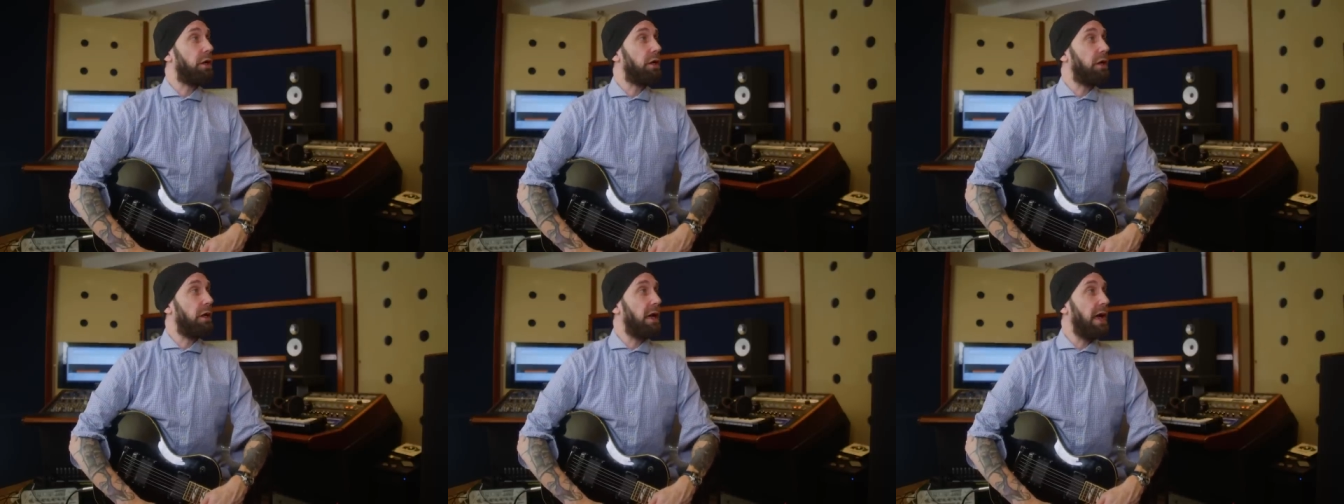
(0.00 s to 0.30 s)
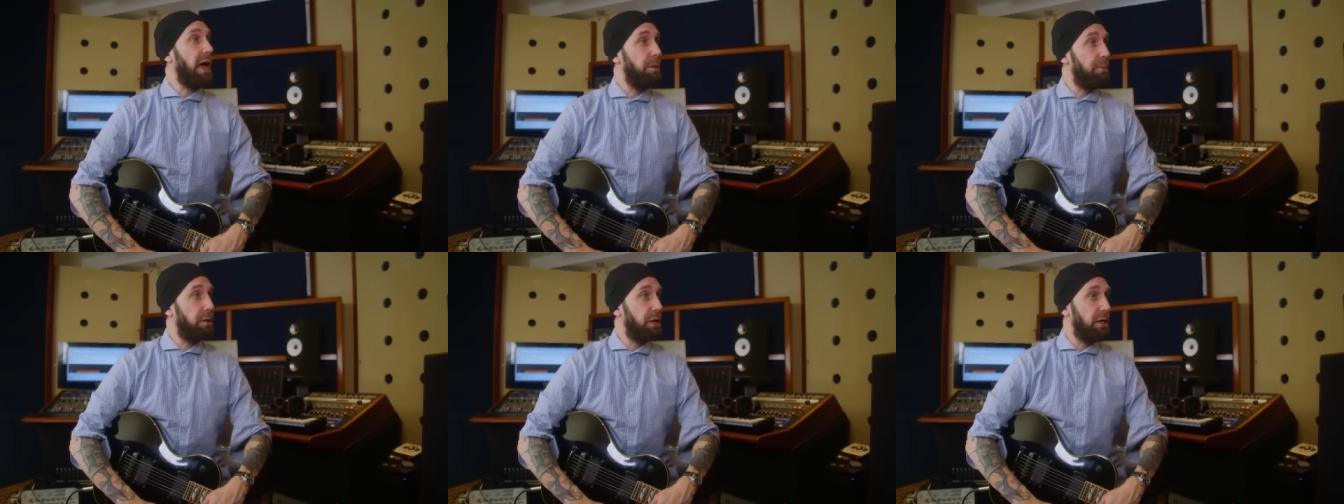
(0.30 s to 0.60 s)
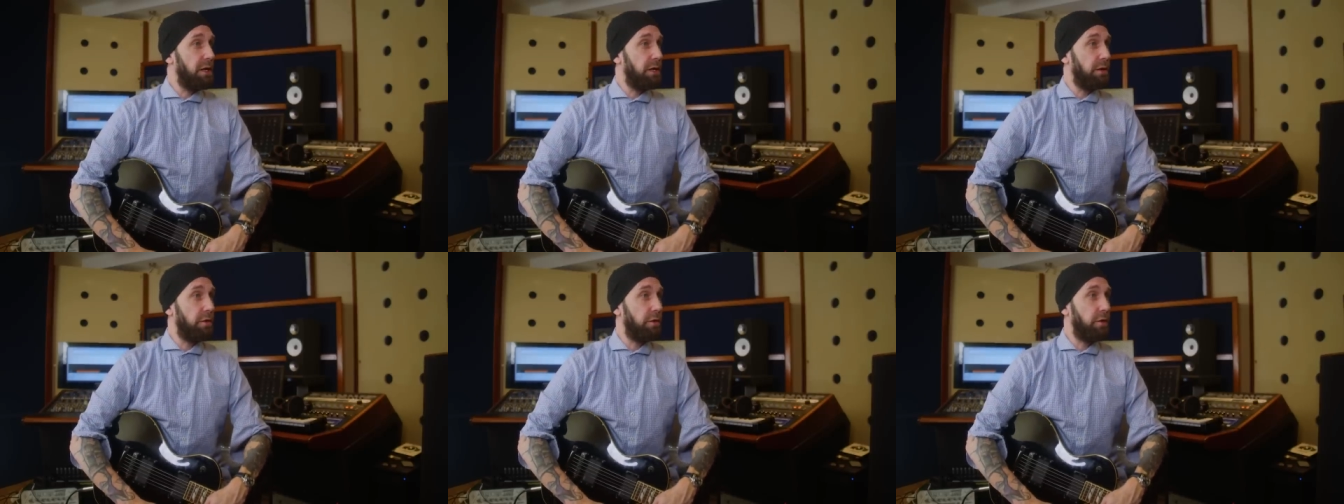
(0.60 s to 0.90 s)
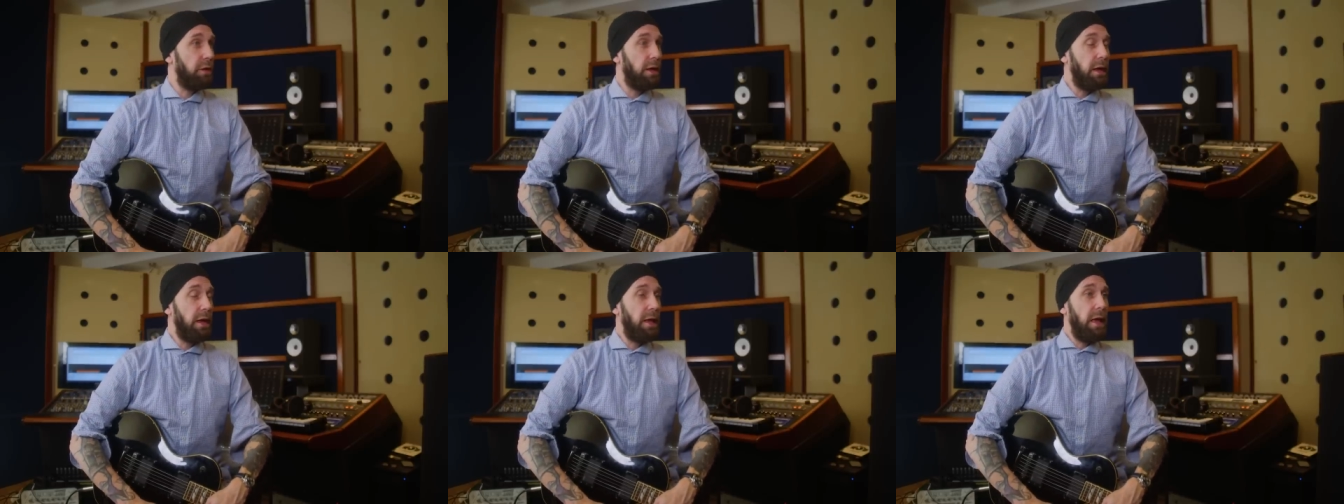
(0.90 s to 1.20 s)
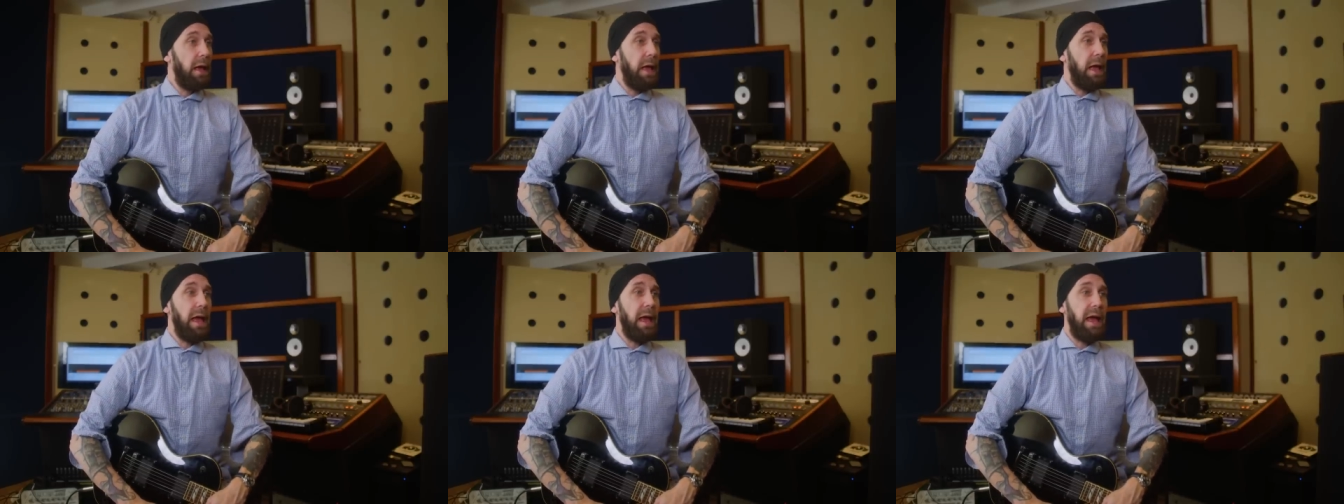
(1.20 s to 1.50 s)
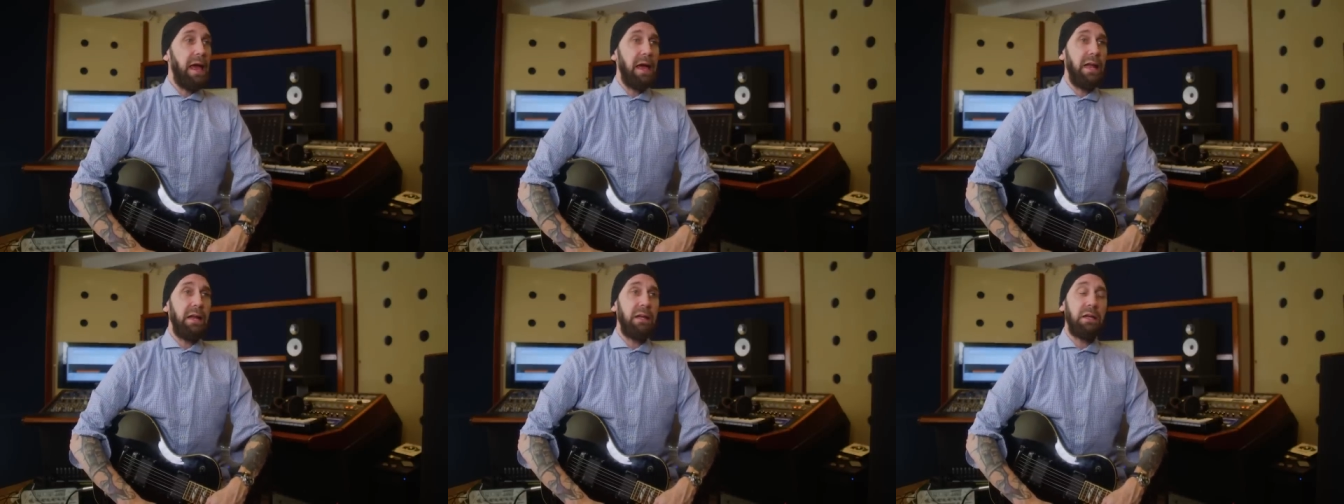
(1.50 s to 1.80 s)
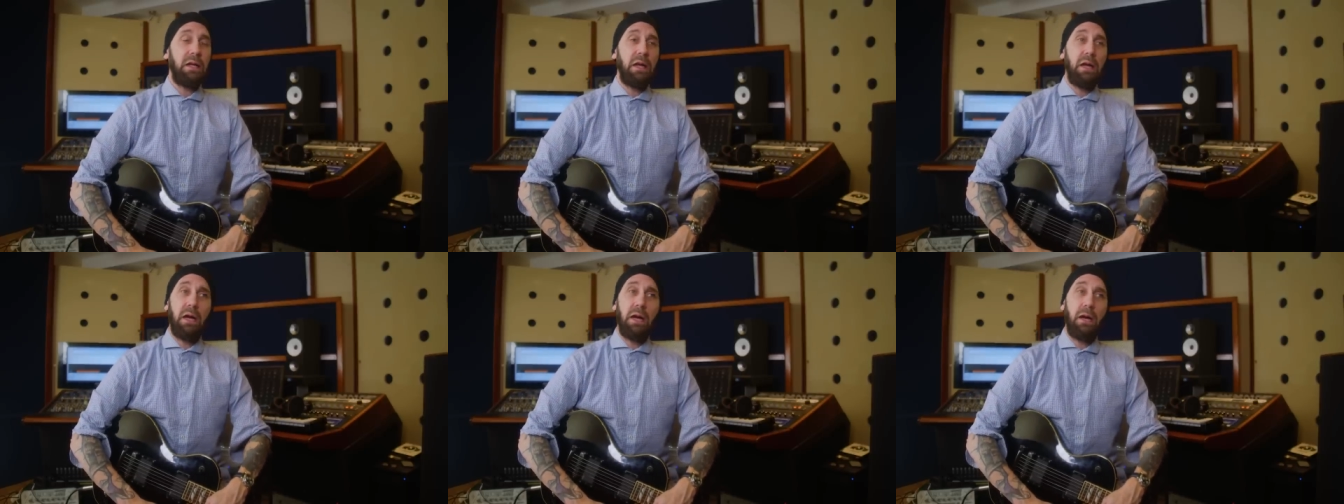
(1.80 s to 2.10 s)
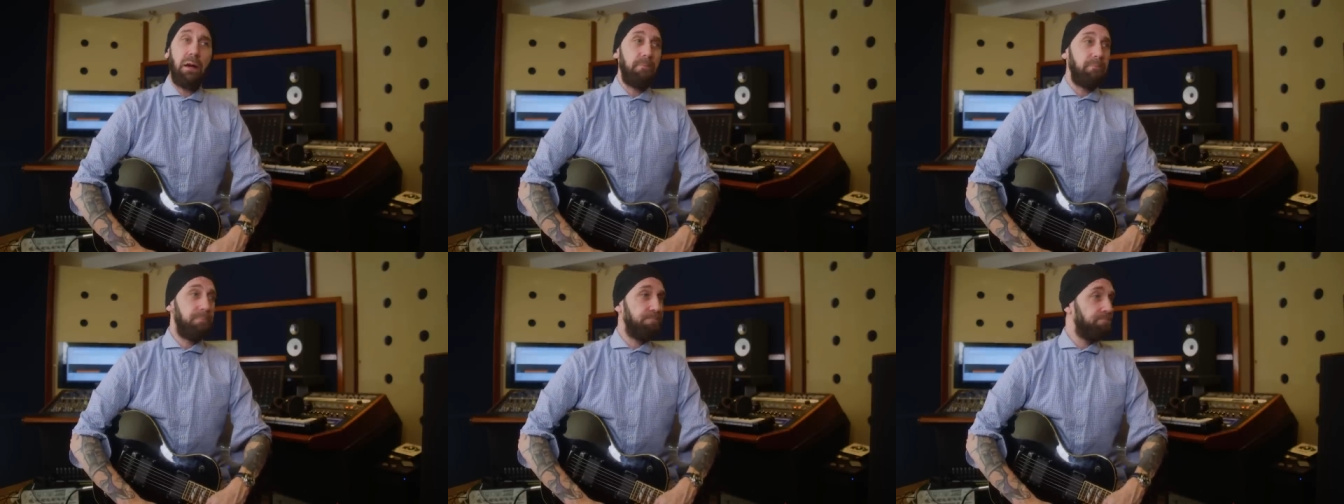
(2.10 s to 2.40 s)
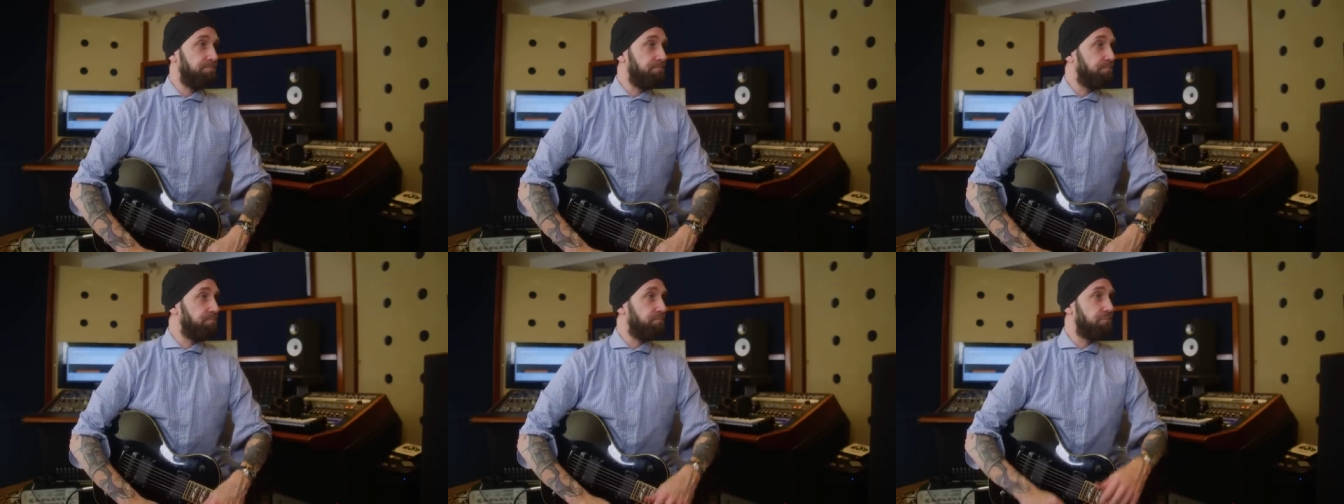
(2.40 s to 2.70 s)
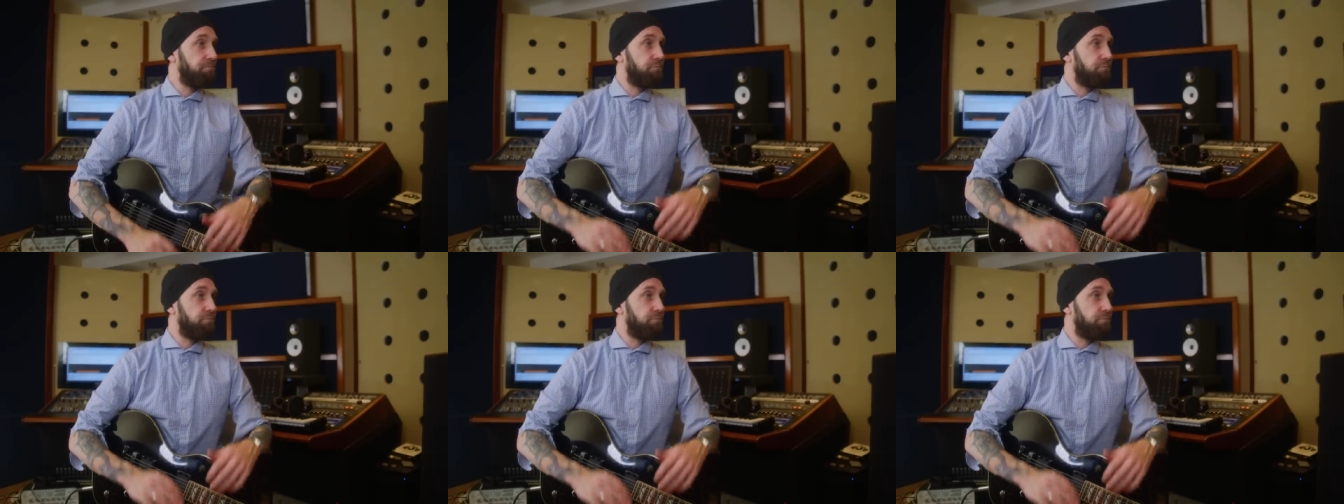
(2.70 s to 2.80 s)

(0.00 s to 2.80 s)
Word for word: cabinets and um,